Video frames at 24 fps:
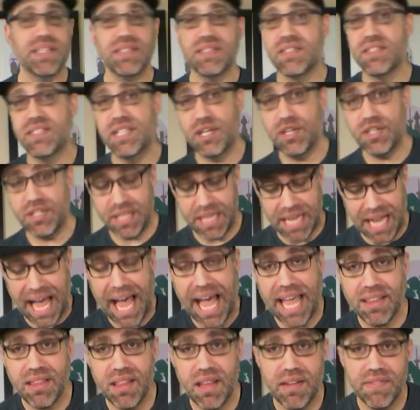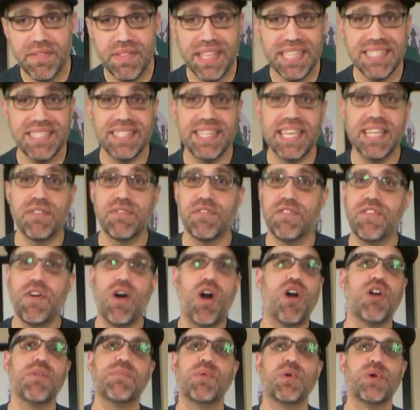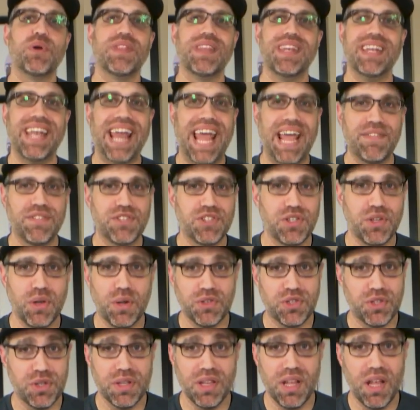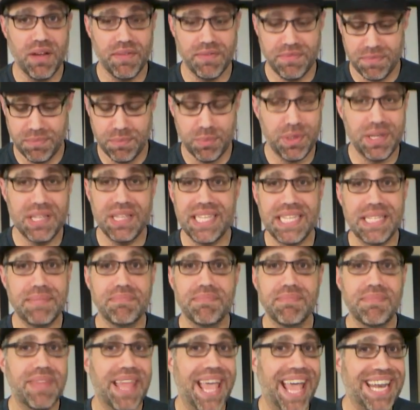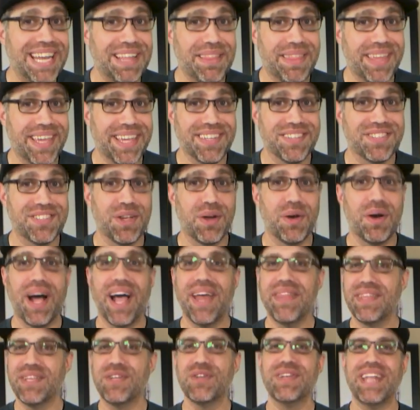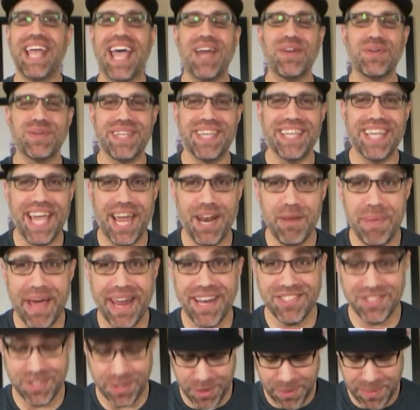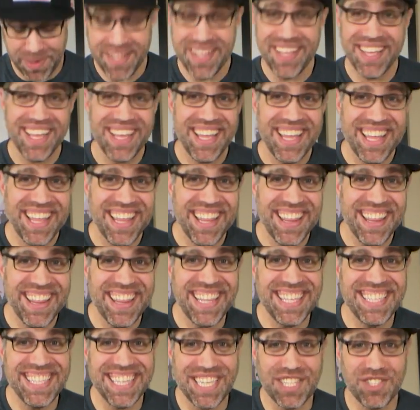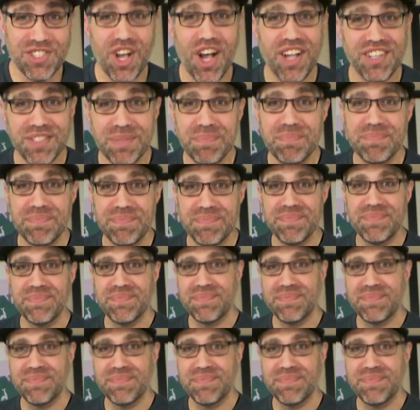But seriously, I love this thing far more than an average adult should love really anything. So I think your dad will geek out about it too. This thing is awesome.